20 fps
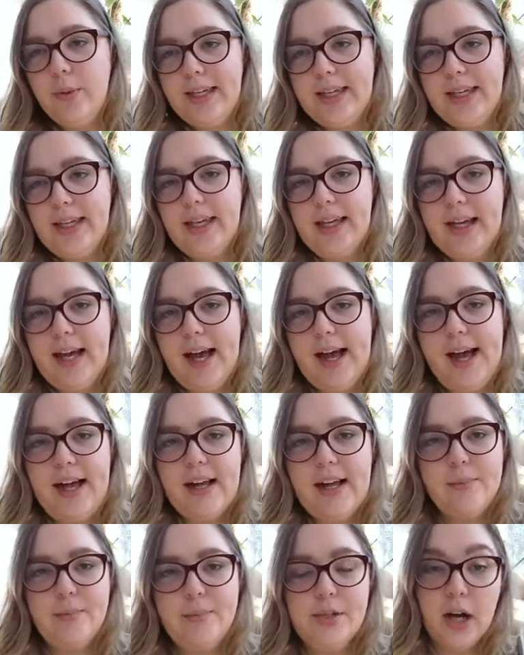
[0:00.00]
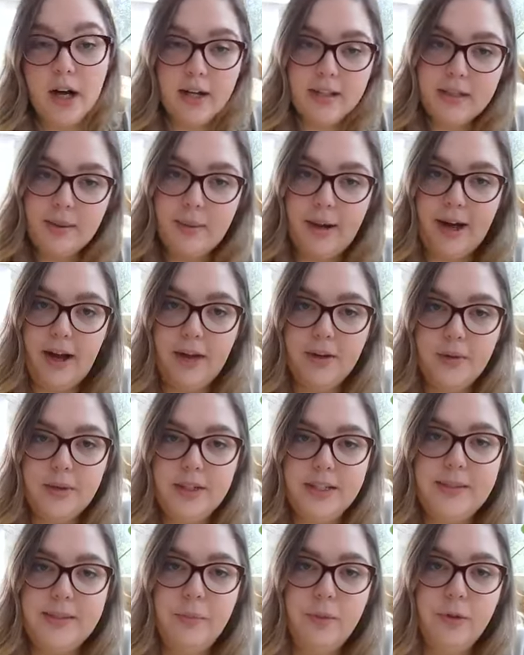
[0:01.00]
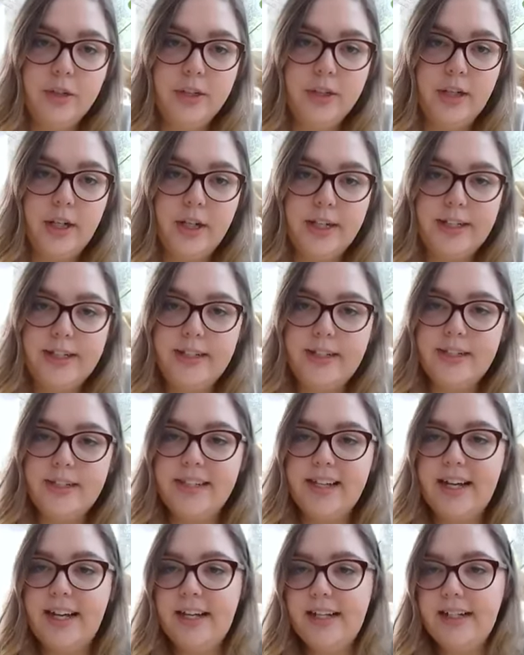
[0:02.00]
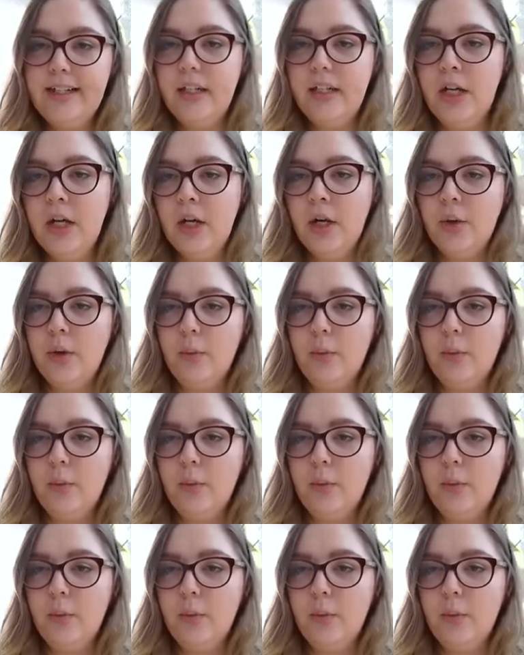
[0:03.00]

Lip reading: We talked about how to explore garden design.